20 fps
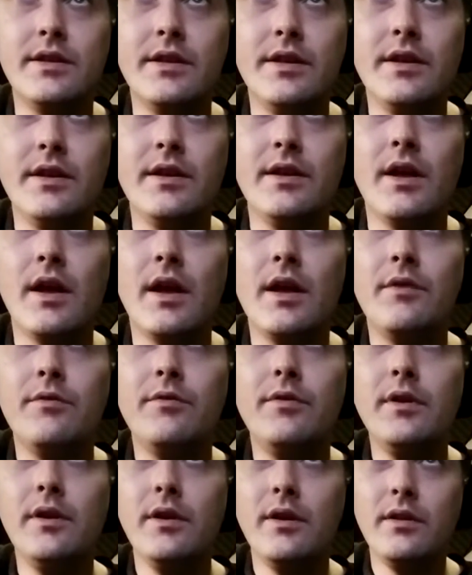Feel
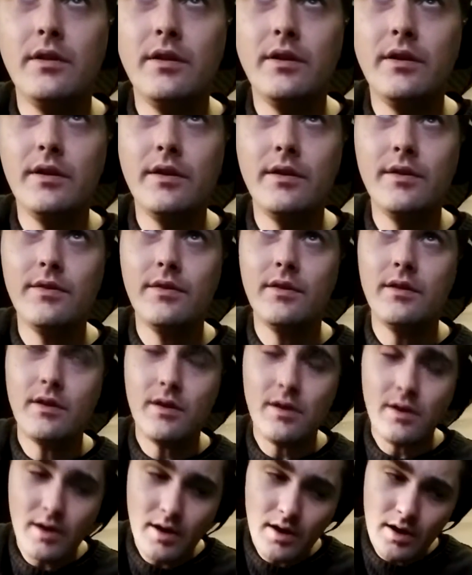it in
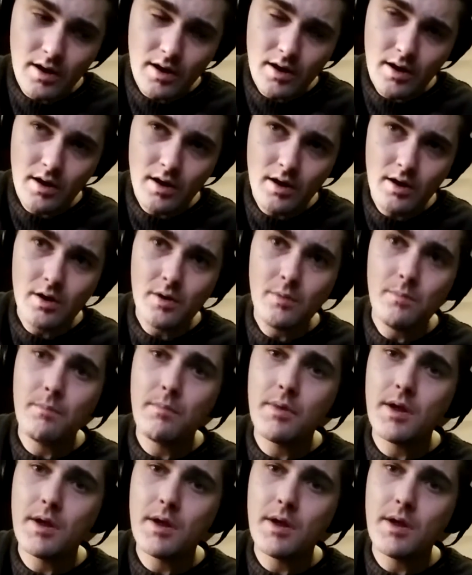the air.